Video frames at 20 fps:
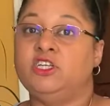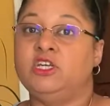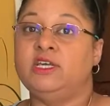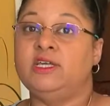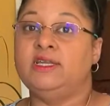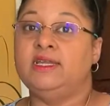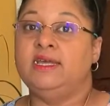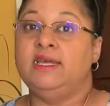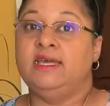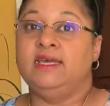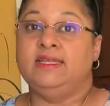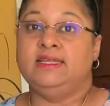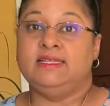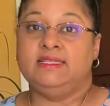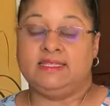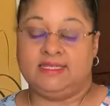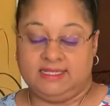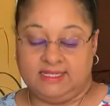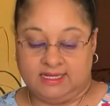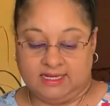it.
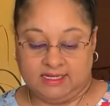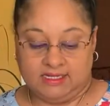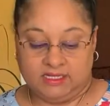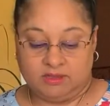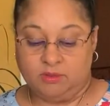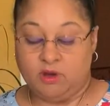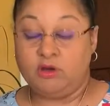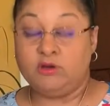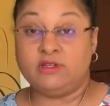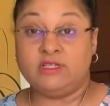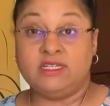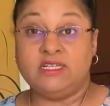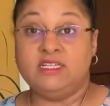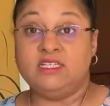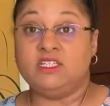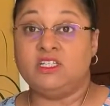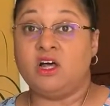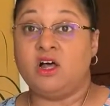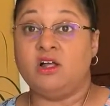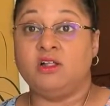This is a smoked sea
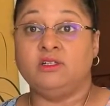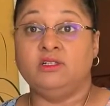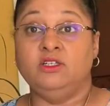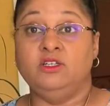salt,